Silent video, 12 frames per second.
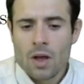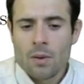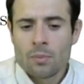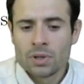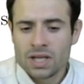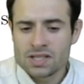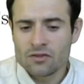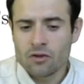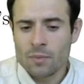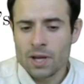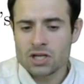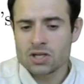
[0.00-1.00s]
But these
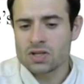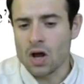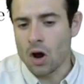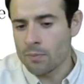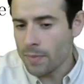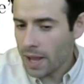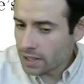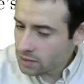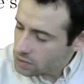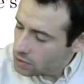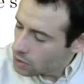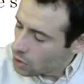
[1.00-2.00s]
informations are
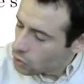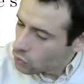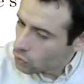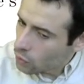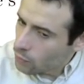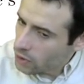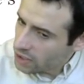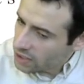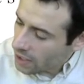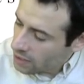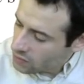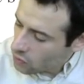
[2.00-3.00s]
meant to
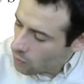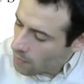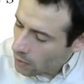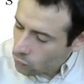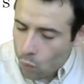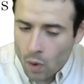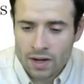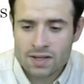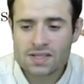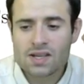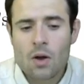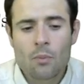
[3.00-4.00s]
communicate about
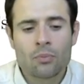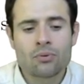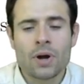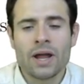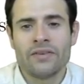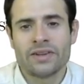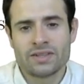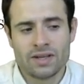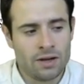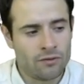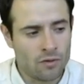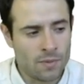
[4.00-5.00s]
one's private
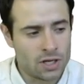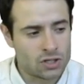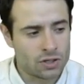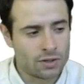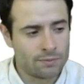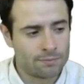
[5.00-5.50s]
information.